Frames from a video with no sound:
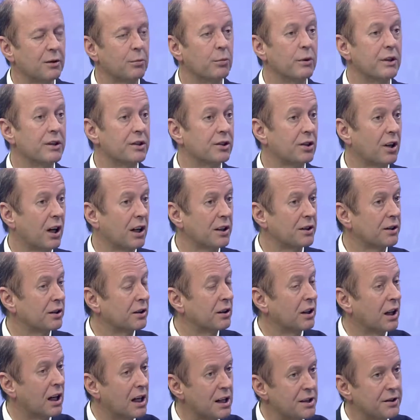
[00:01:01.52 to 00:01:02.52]
We started
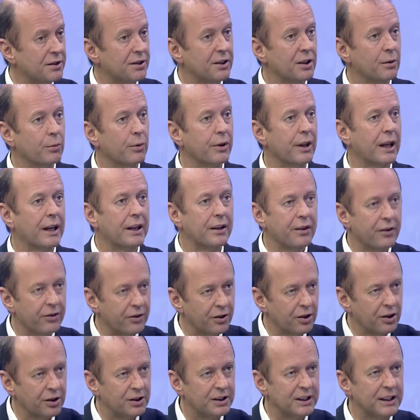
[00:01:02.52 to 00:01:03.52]
last year with under
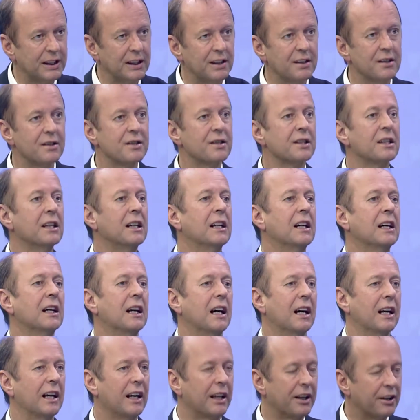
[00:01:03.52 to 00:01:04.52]
13s,
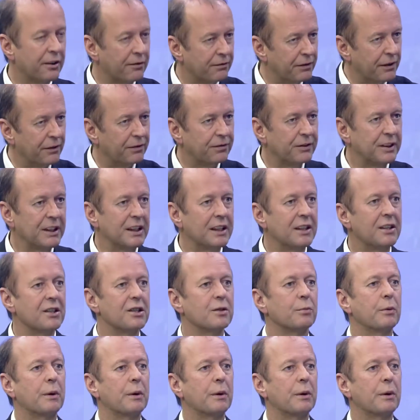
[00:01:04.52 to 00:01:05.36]
under 15s.